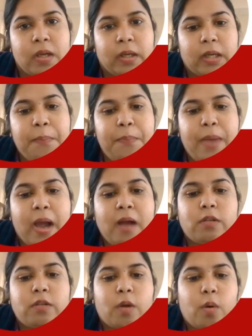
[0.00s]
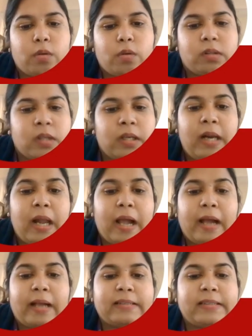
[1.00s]
Compound shows
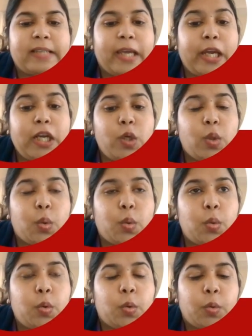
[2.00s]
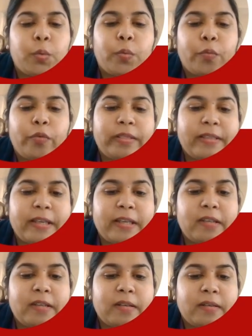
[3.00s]
as into,
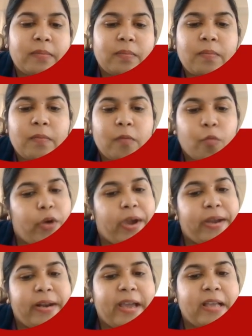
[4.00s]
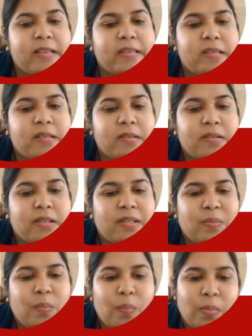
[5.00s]
within, whereas
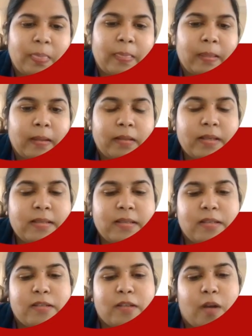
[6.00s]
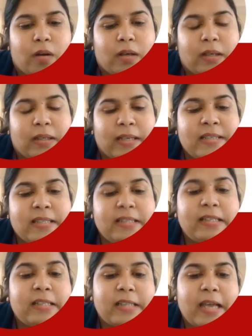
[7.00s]
this is
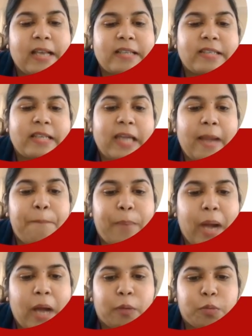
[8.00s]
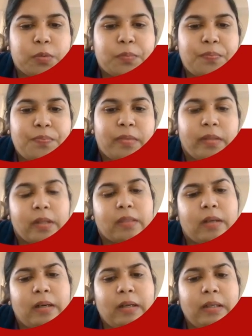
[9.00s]
considered as compound. The
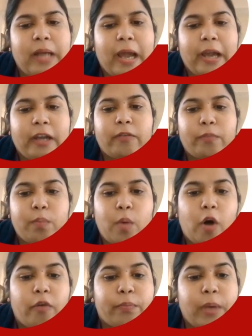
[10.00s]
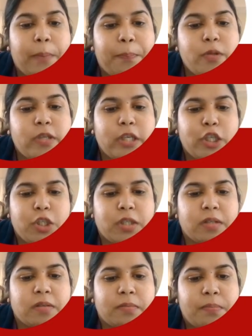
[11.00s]
third type of
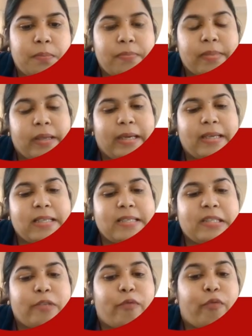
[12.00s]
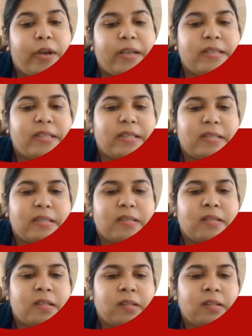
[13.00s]
preposition is phrases,